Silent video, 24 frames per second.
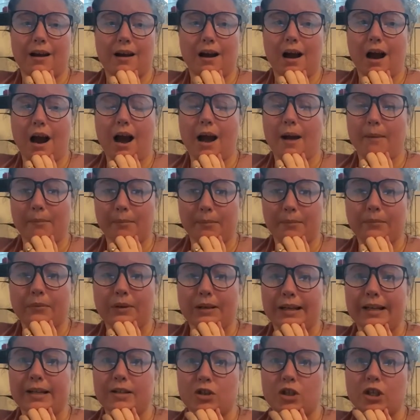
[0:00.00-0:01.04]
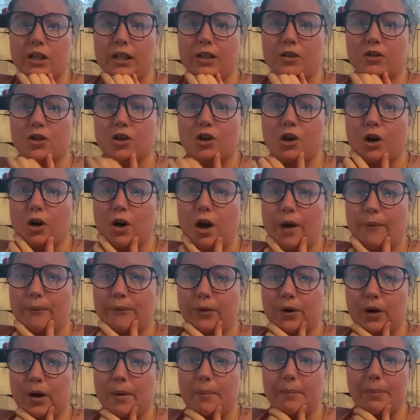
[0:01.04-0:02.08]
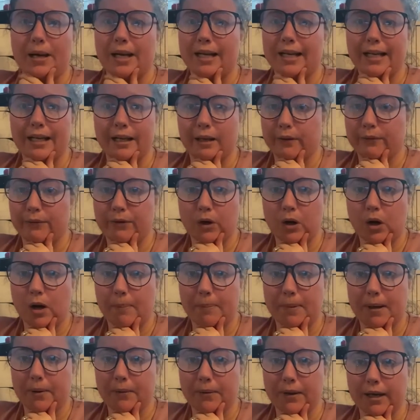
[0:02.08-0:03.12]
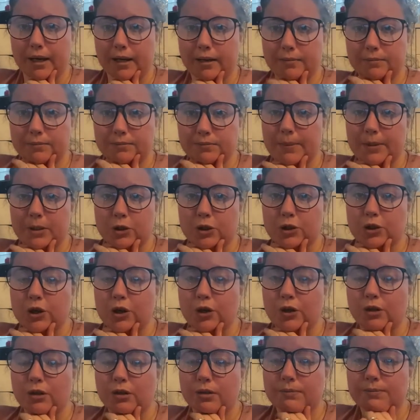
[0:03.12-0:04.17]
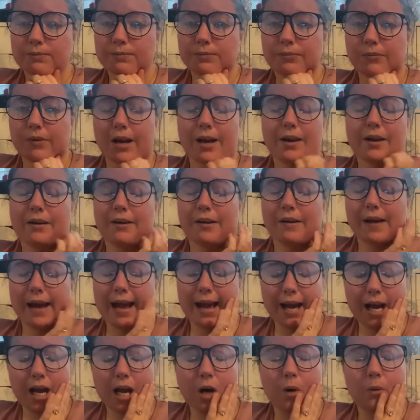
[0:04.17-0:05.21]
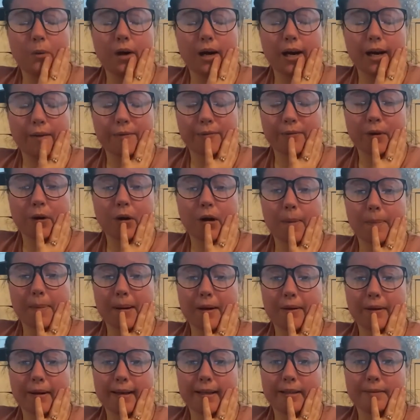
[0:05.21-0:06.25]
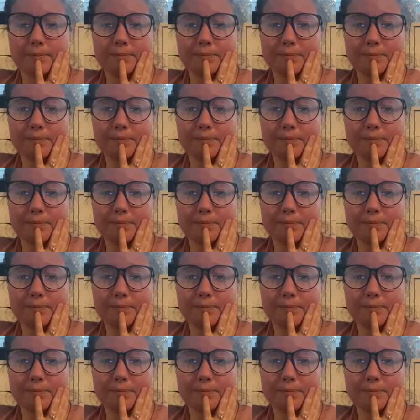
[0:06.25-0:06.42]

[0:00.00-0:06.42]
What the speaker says: I'm literally in shock. I completely forgot about that. In shock. I don't know how I forgot about that.